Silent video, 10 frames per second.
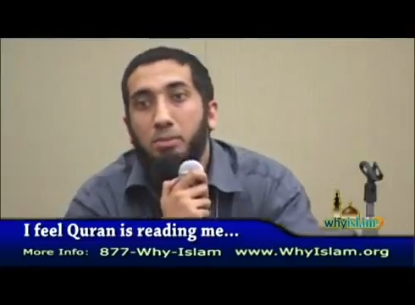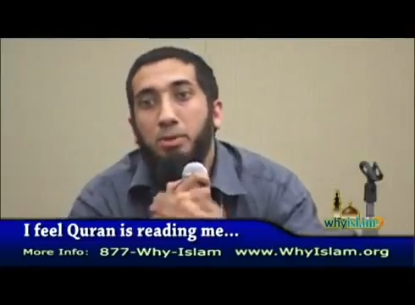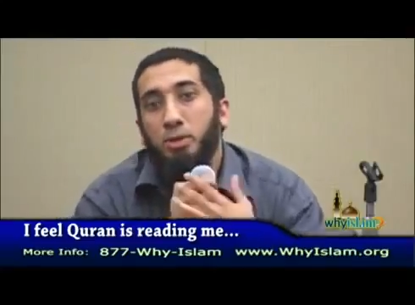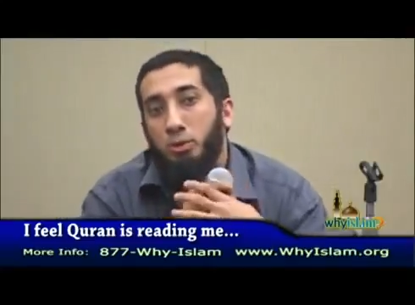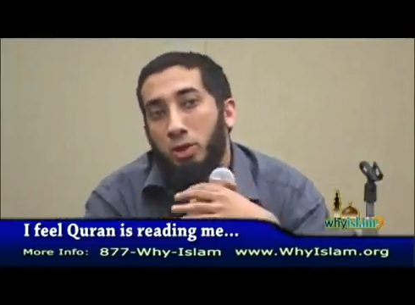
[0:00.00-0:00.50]

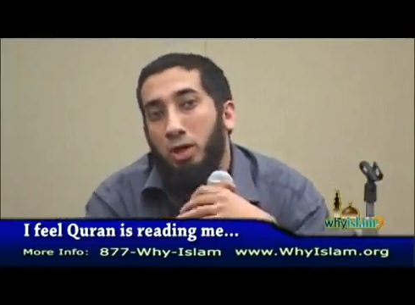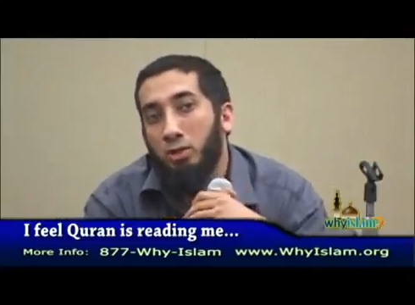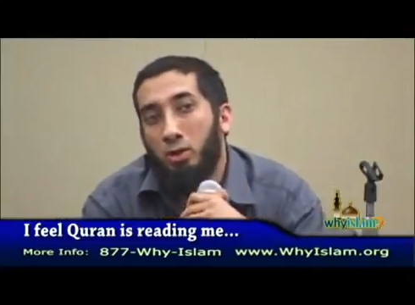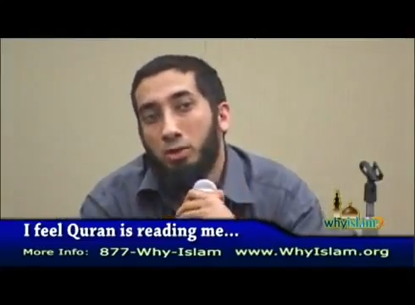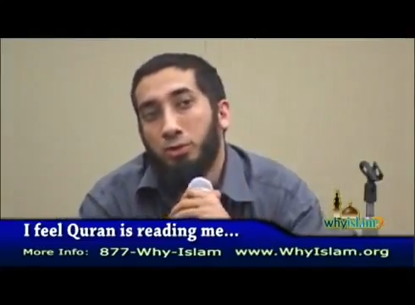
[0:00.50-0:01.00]
But the
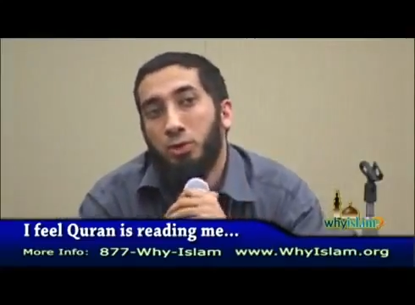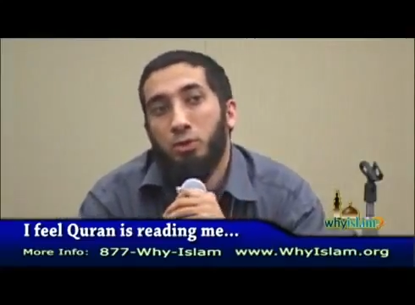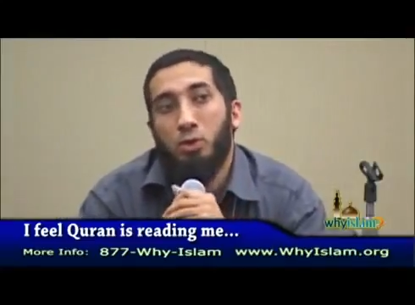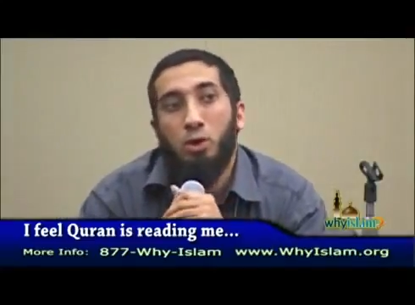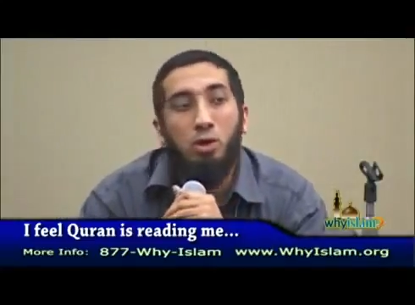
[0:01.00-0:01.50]
Quran
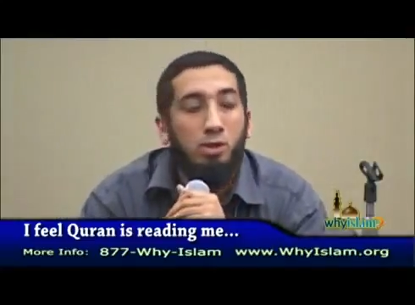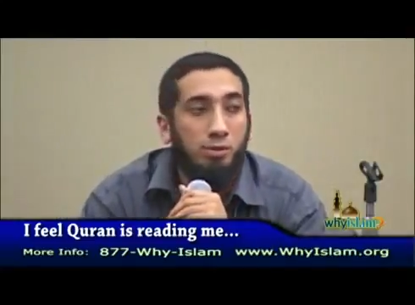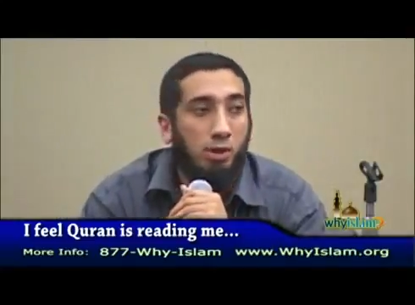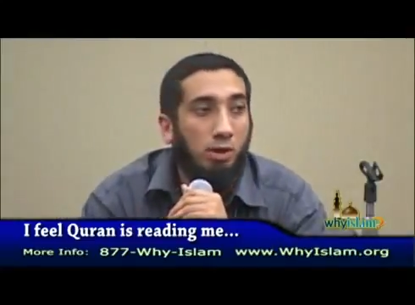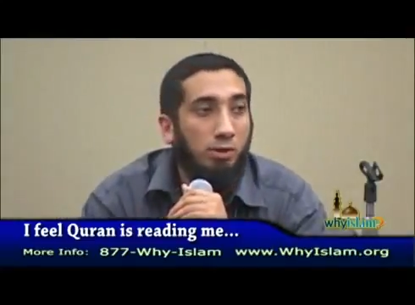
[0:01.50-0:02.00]
also
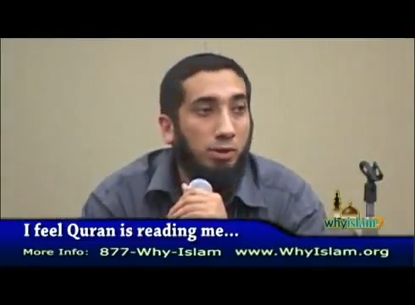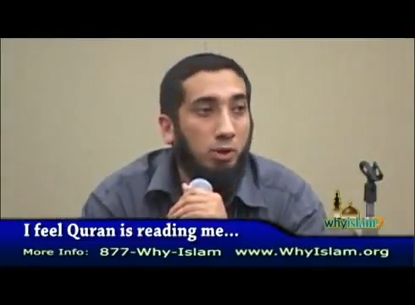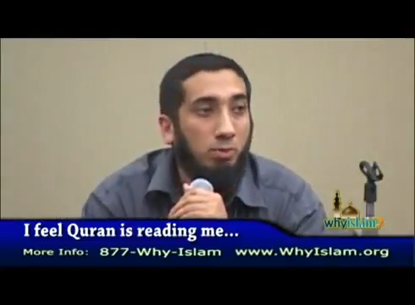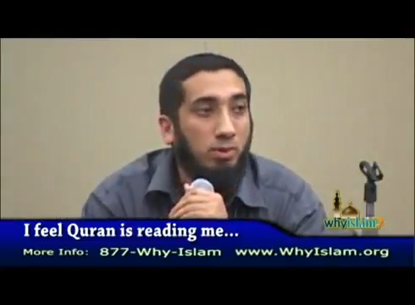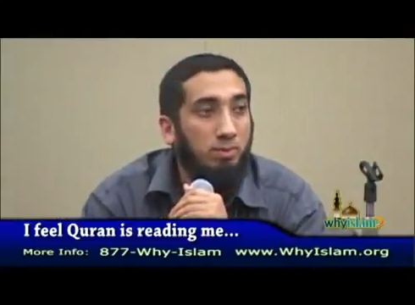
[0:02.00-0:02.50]
calls on the
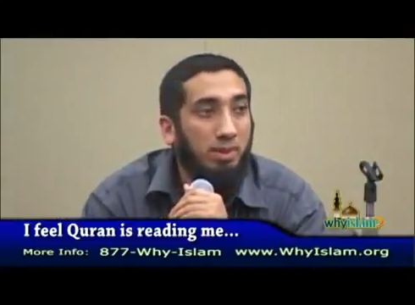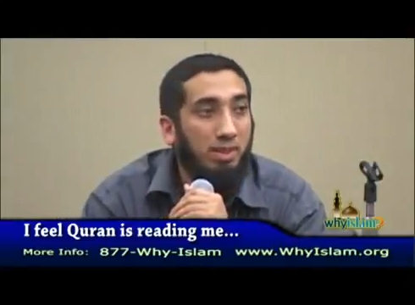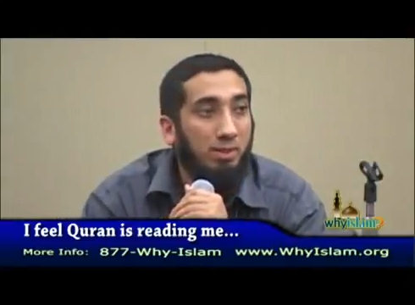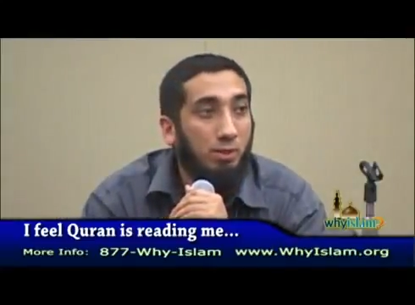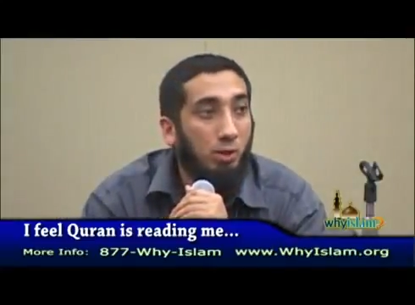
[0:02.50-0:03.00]
human
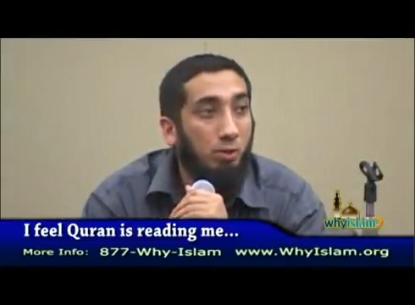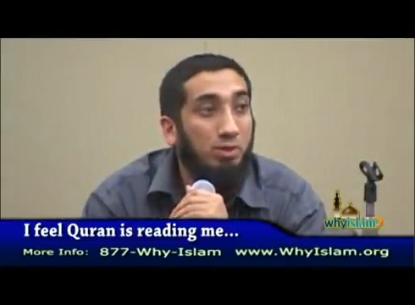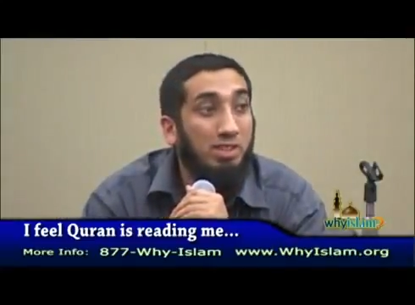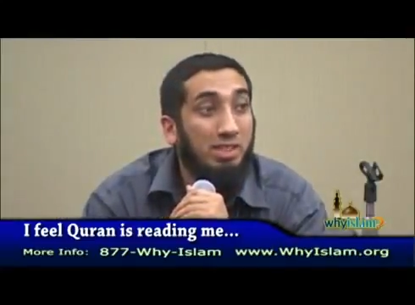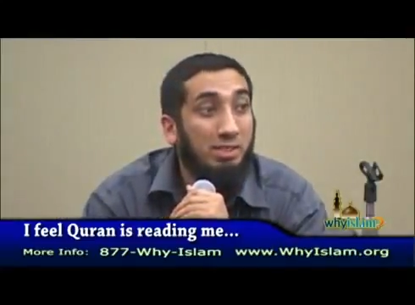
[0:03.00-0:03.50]
being's
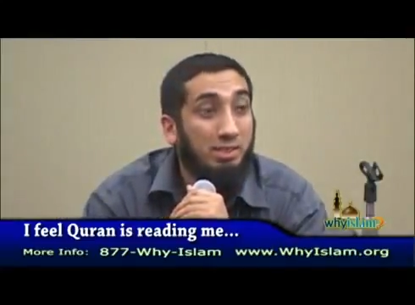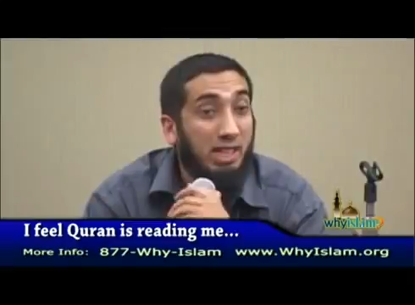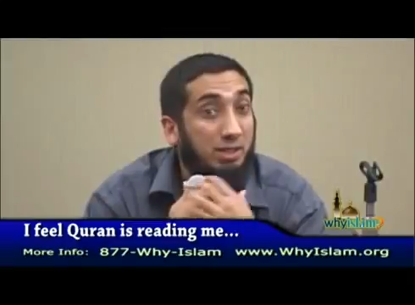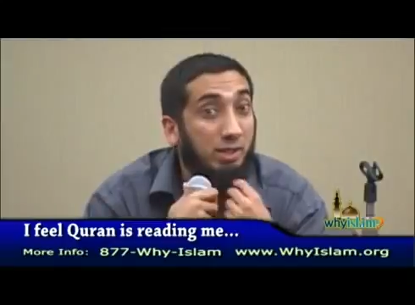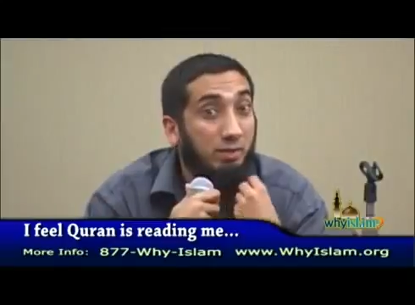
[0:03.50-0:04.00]
own
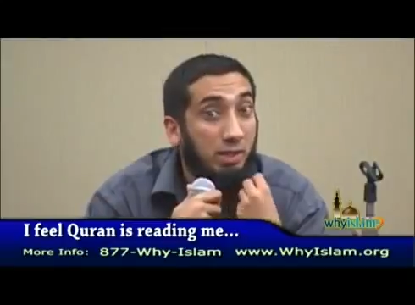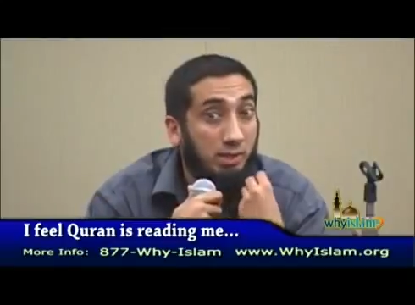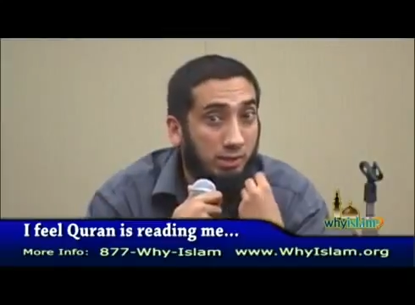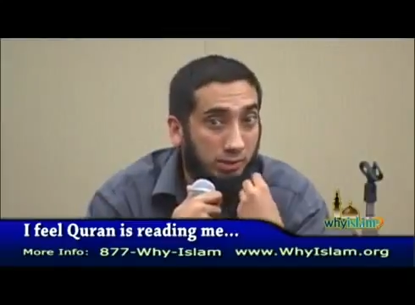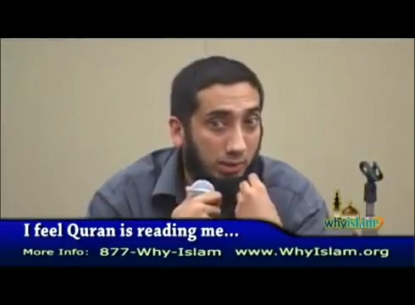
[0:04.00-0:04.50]
sense of
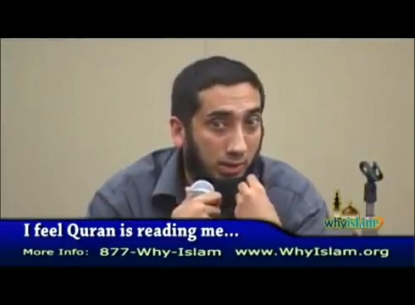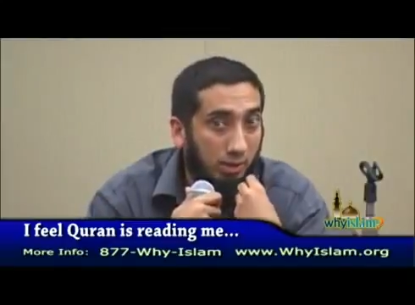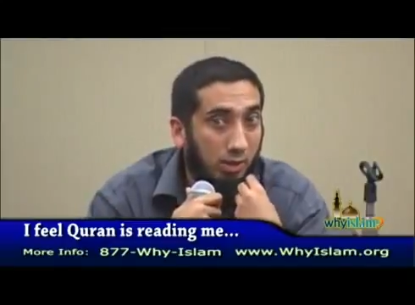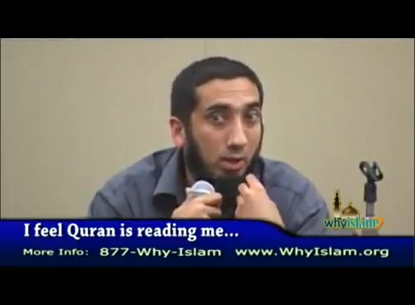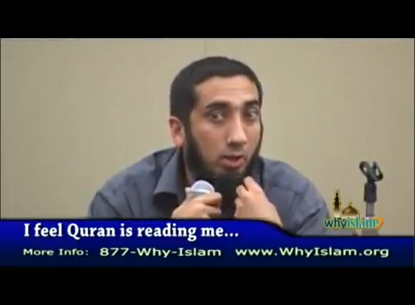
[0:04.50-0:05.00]

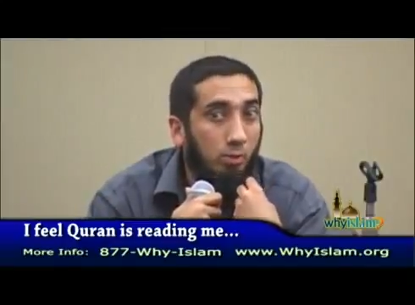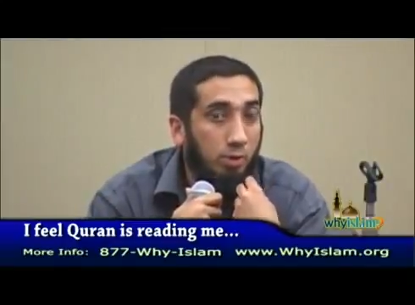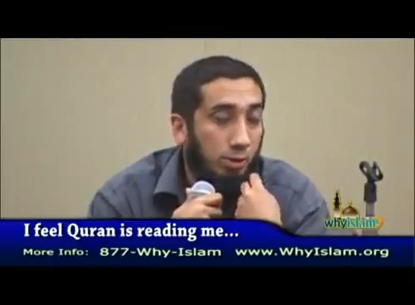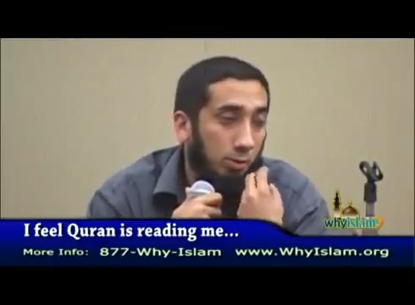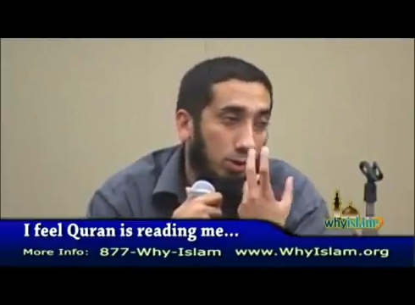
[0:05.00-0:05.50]
decency,
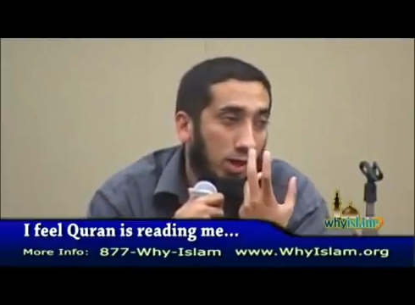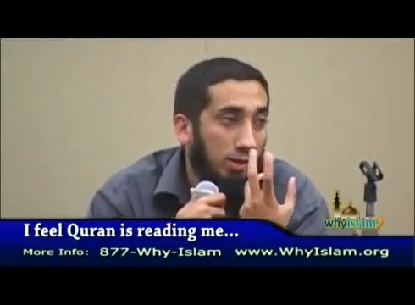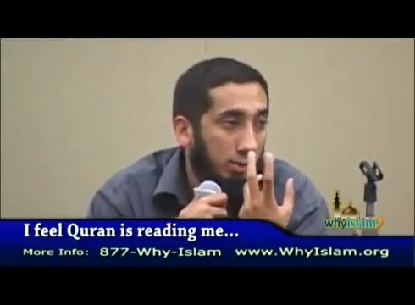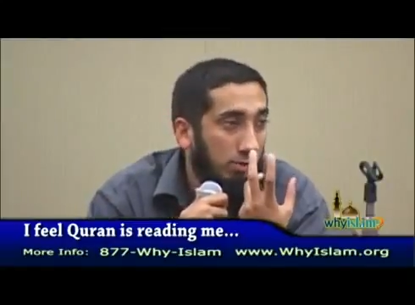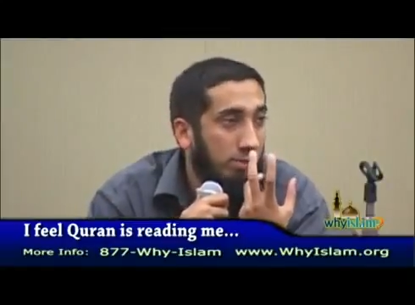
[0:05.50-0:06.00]
which the
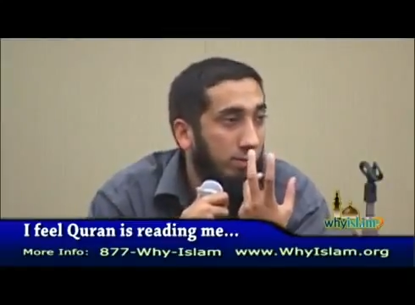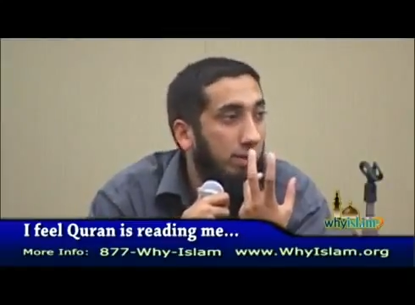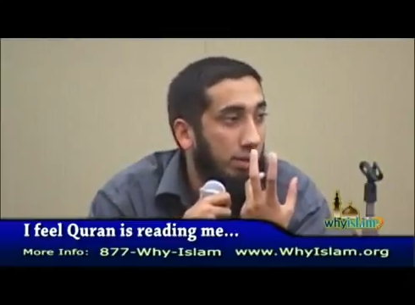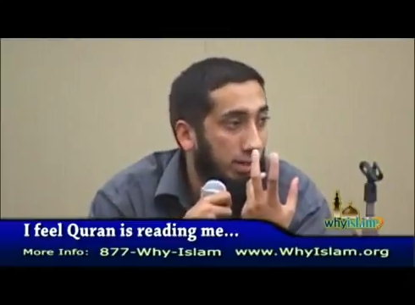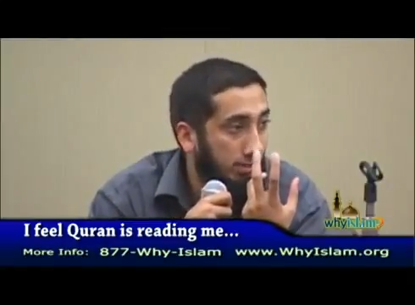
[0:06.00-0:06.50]
Quran terms
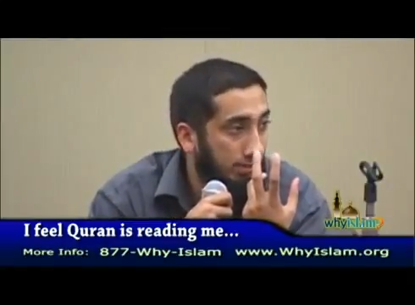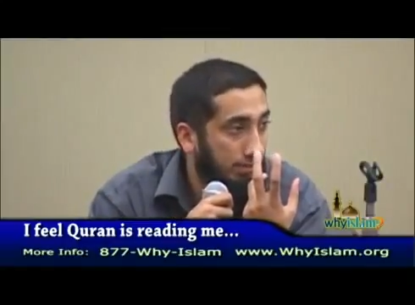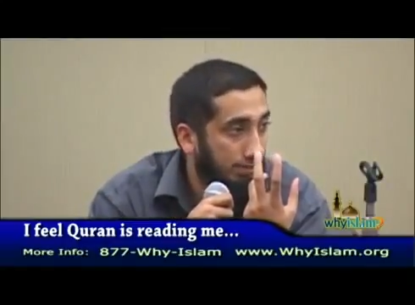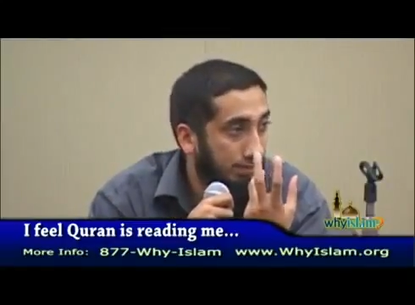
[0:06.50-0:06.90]
fitrah.